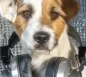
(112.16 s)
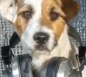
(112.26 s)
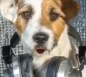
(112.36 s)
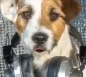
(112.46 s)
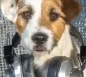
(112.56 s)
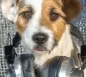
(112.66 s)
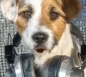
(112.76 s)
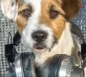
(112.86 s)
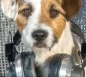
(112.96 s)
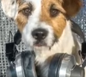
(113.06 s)
Please
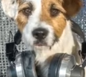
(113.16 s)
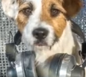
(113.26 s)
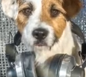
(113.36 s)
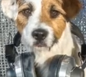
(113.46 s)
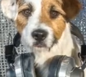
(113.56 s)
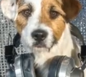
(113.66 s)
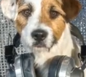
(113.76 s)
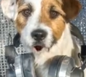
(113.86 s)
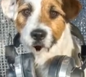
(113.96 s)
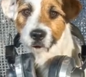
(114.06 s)
subscribe,
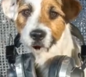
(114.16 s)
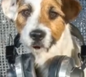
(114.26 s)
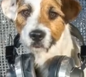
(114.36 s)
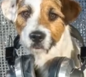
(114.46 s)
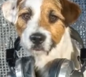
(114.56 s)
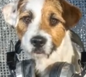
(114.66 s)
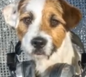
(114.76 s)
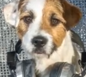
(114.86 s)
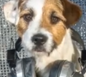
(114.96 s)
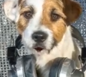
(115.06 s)
give us a like,
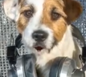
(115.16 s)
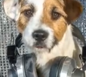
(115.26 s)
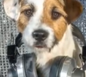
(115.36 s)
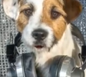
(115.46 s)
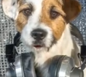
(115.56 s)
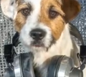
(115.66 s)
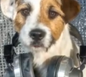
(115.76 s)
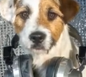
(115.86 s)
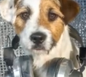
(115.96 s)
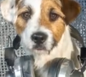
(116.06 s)
and leave a
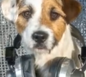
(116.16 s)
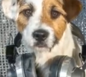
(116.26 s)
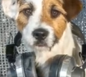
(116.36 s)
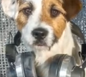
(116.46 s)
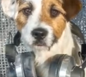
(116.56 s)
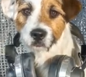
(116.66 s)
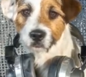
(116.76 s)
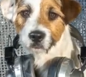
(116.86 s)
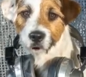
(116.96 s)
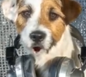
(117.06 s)
comment.
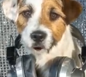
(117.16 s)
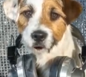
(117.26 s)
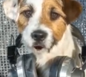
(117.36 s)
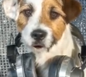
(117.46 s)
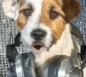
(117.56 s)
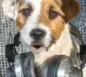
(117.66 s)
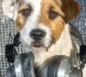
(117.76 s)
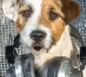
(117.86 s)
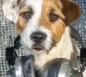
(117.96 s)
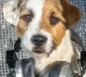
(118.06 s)
Maybe tell me something
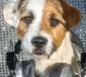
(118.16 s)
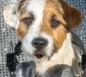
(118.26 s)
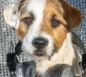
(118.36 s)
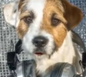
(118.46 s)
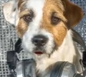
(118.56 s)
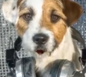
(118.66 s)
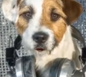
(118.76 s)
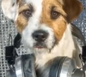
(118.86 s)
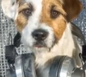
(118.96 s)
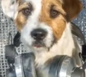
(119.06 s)
special about your
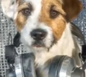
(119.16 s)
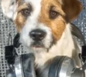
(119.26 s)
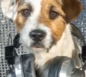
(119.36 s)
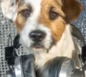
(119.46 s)
dogs.